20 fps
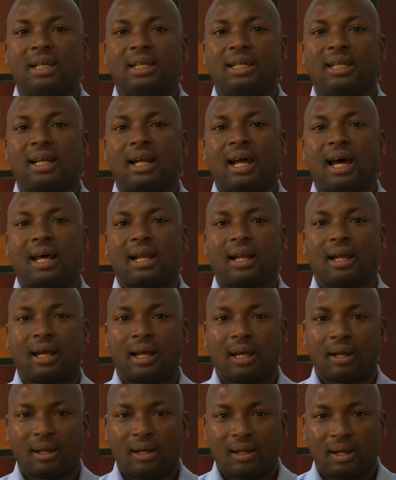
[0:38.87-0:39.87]
There
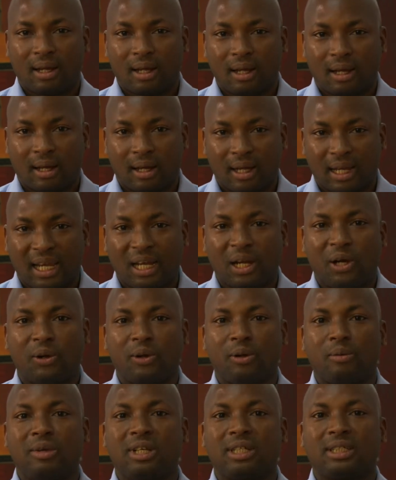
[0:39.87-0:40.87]
are
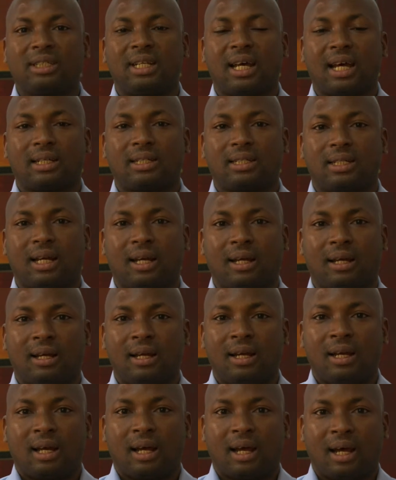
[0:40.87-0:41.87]
economies that,
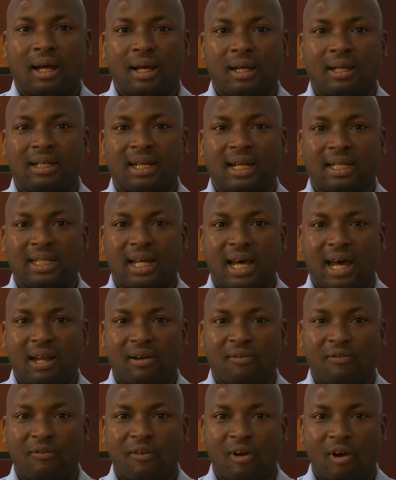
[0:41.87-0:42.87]
that
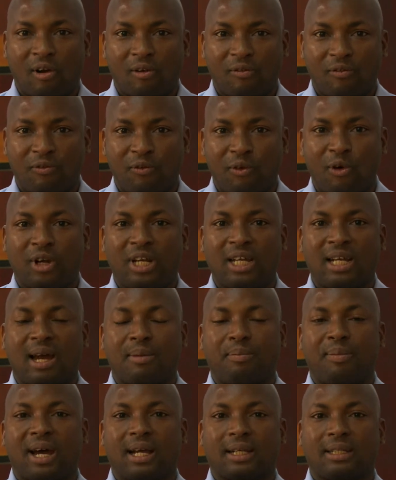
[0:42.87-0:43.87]
are falling
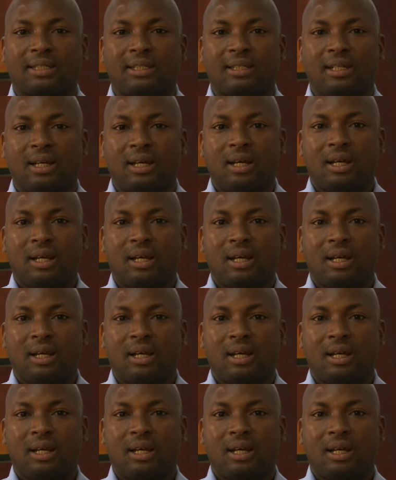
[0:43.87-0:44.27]
apart.